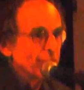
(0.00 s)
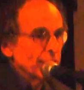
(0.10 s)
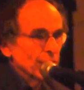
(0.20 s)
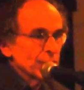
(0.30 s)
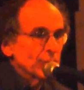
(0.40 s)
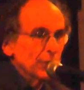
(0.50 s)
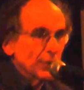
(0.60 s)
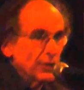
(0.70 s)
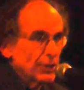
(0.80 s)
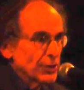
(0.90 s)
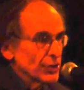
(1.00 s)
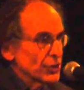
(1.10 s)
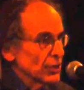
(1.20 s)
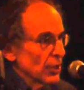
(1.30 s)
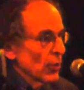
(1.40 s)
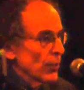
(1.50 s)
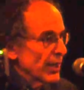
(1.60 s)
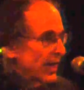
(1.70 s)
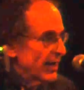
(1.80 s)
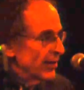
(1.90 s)
for years and years,
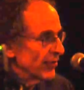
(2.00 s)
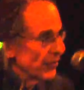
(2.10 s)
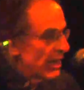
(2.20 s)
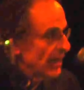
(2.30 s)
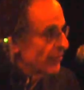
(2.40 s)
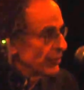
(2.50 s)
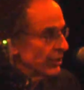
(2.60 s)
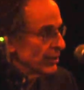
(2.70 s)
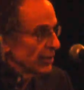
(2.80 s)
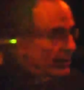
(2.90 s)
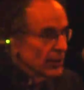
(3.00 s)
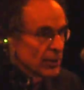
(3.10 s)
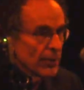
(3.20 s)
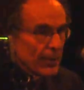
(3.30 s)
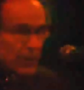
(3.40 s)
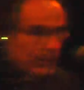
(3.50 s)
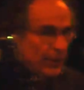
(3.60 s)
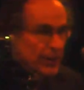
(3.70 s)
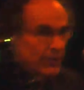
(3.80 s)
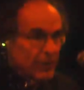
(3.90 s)
we had a five-year
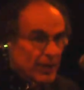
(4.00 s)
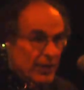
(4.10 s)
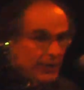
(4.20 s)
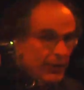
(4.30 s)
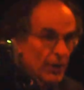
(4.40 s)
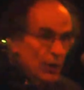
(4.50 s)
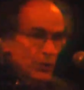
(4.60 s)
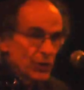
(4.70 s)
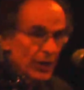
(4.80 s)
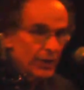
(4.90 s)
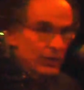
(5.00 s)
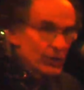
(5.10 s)
period of the negotiated